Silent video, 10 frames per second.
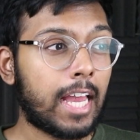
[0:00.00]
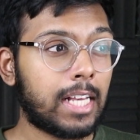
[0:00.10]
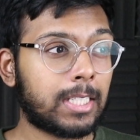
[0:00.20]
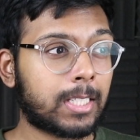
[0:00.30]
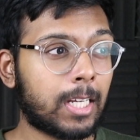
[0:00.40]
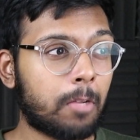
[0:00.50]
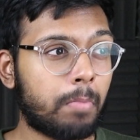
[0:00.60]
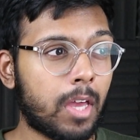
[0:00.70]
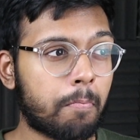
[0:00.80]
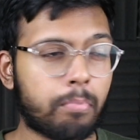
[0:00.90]
is gonna
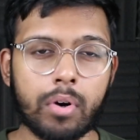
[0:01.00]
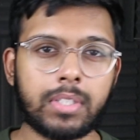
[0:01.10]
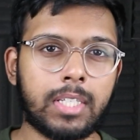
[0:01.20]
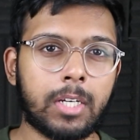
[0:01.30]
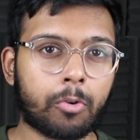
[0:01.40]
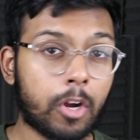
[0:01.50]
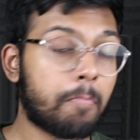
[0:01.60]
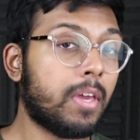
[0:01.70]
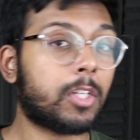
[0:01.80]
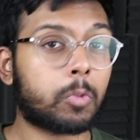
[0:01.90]
be a pretty
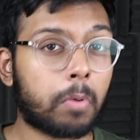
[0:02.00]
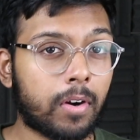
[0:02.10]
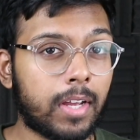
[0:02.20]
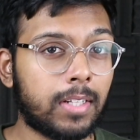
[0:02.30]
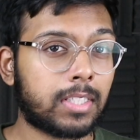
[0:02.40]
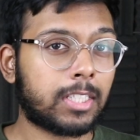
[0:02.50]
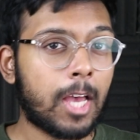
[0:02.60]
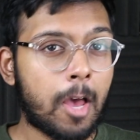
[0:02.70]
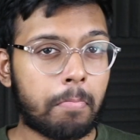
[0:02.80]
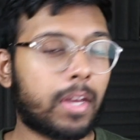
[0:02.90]
creepy experience,
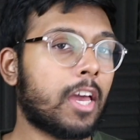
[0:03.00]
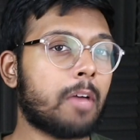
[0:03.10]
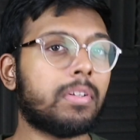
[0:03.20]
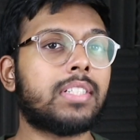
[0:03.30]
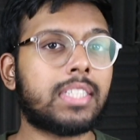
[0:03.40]
but Gurman